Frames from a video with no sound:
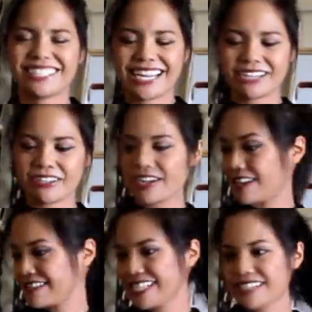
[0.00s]
I can't do it,
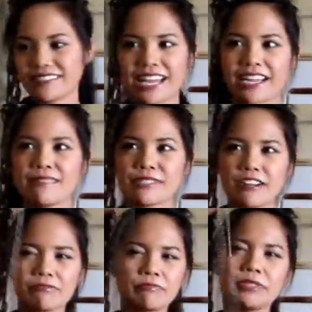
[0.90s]
yeah. See, that comes
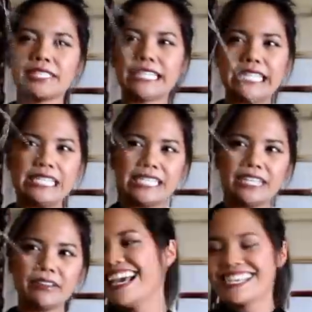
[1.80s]
off really
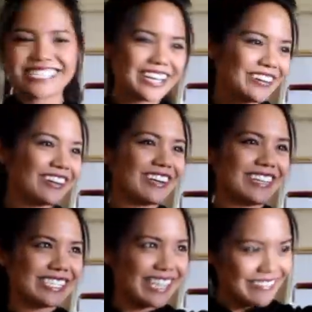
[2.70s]
easy. So
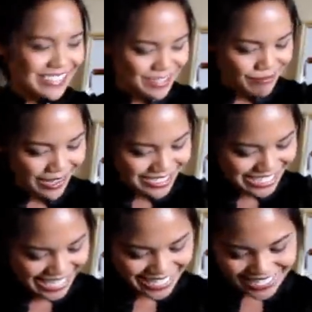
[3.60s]
let's get rid of the ball
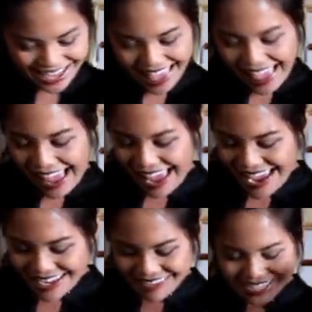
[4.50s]
chain.
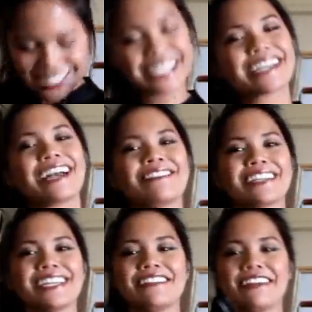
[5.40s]
And I was thinking, how
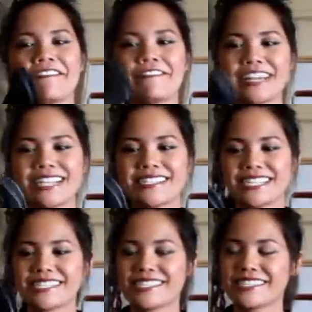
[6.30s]
can I affix
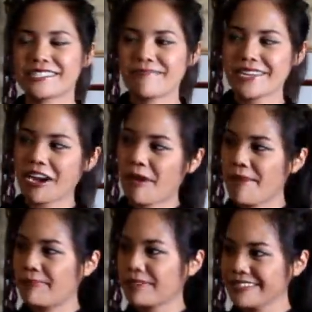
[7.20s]
this to something on
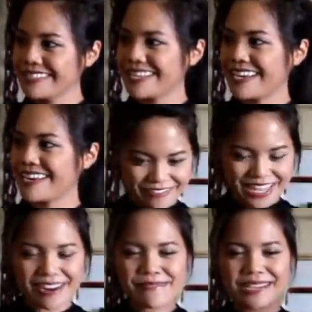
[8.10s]
my person
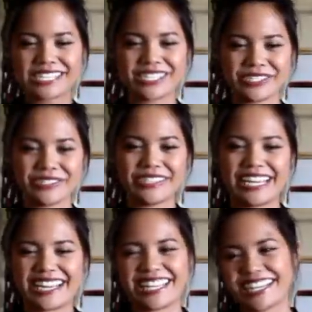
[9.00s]
without it being too
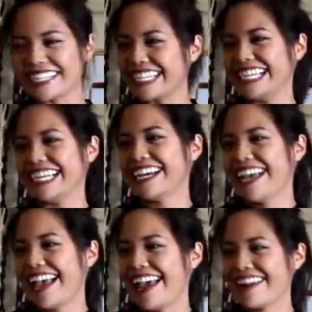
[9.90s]
like clunky?
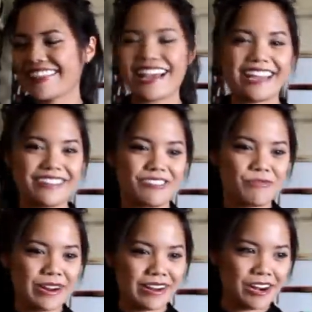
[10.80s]
And I thought,
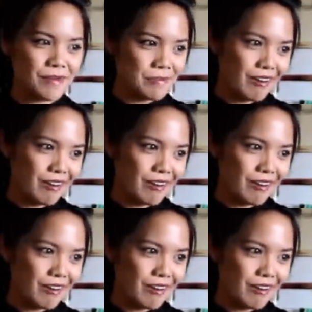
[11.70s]
why not on my